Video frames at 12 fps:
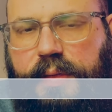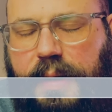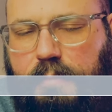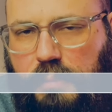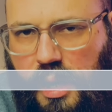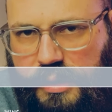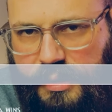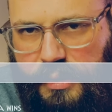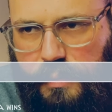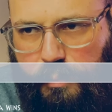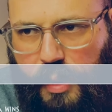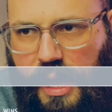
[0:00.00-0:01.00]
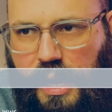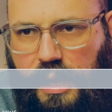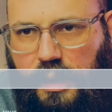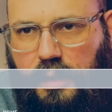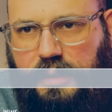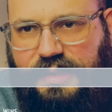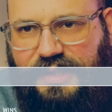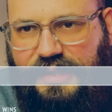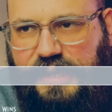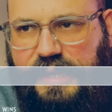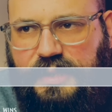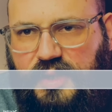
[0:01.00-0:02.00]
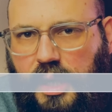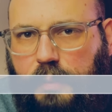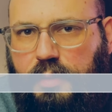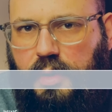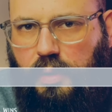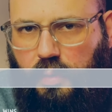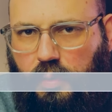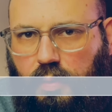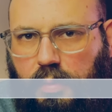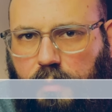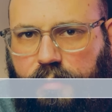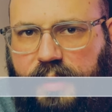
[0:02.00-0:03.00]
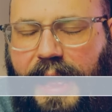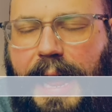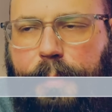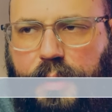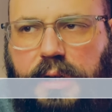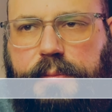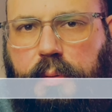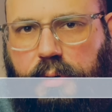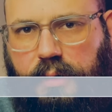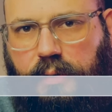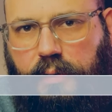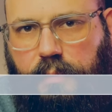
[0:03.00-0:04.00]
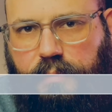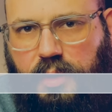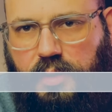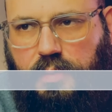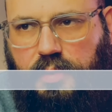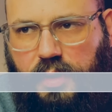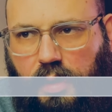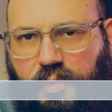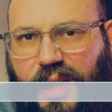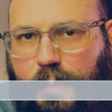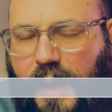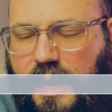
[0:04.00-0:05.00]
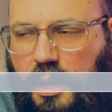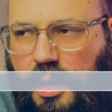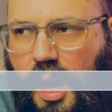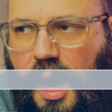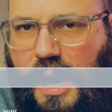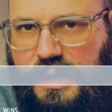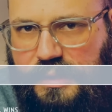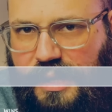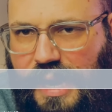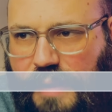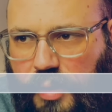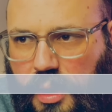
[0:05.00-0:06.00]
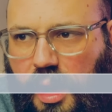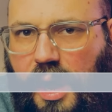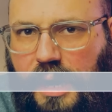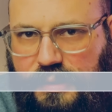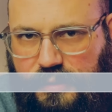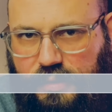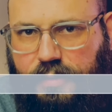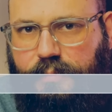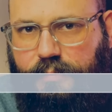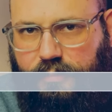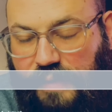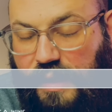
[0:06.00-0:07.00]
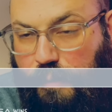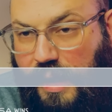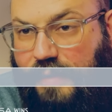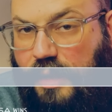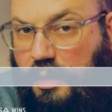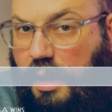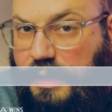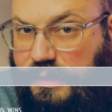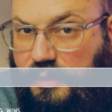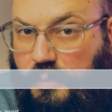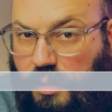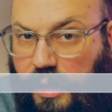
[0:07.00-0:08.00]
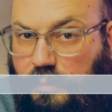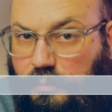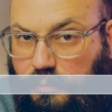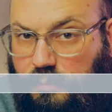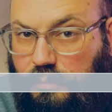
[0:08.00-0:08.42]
they must pay C sub U happiness points to do so. They pay a cost, they have a cost, and they pay that cost either way.